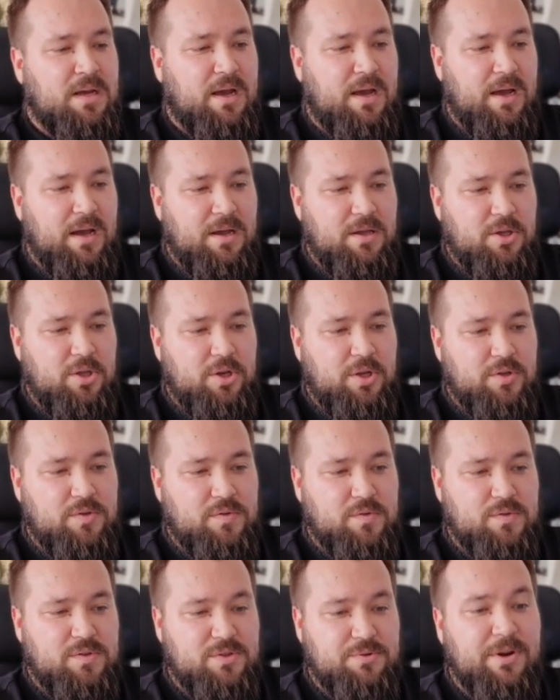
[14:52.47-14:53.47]
Uh, you need
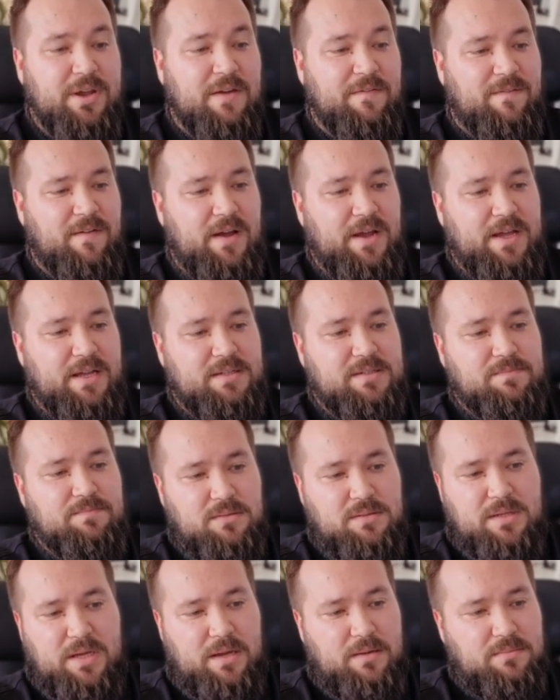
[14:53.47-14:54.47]
to stringify it.
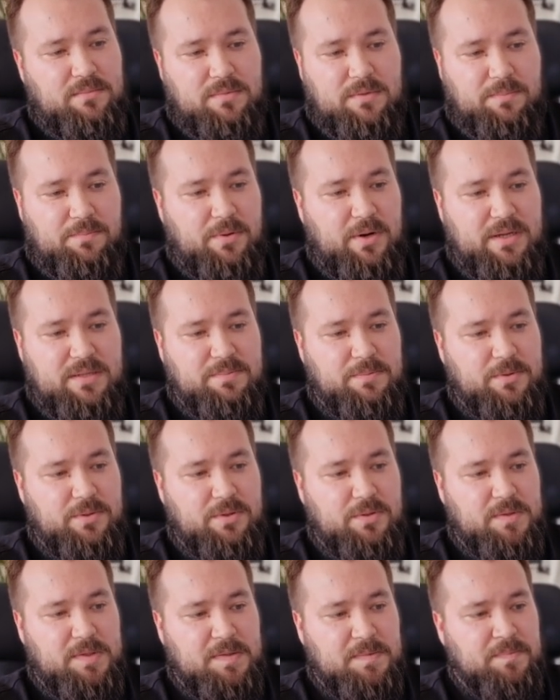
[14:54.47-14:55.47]
Yeah, the price per
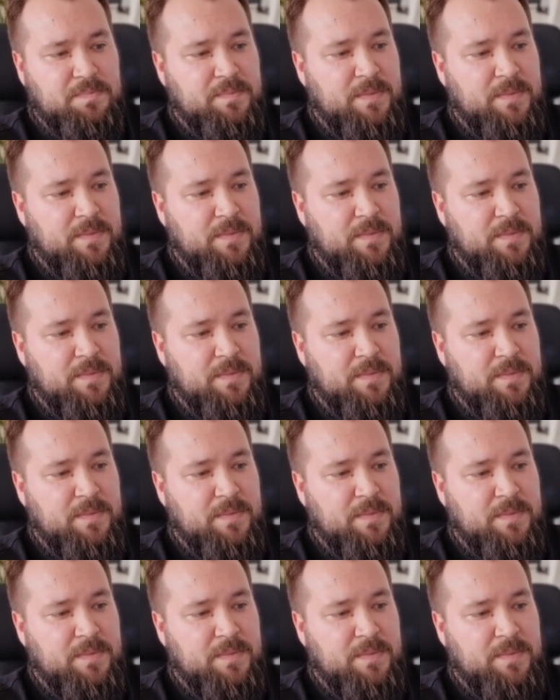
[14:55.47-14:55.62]
unit.